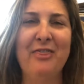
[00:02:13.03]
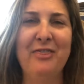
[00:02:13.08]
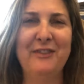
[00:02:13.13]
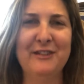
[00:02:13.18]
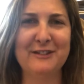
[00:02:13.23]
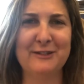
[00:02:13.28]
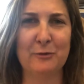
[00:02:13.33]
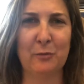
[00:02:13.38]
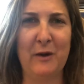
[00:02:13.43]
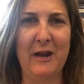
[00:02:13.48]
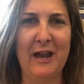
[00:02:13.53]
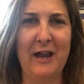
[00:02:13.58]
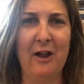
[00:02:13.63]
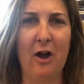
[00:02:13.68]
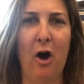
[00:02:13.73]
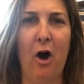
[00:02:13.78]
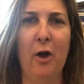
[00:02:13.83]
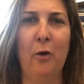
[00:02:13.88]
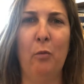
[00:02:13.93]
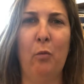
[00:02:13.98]
this week
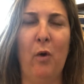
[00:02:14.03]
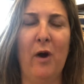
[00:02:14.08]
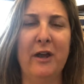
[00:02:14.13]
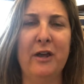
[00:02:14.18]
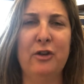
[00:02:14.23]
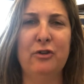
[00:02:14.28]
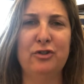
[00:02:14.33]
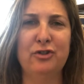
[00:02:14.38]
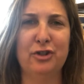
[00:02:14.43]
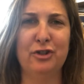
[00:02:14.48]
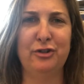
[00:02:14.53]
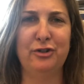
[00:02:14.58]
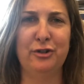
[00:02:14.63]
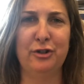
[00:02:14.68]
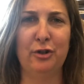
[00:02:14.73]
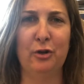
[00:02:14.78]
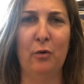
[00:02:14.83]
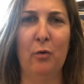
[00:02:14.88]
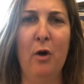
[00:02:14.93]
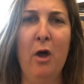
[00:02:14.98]
on what you should
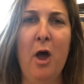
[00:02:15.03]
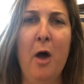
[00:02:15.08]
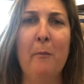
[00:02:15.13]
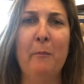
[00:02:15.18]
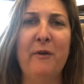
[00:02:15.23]
do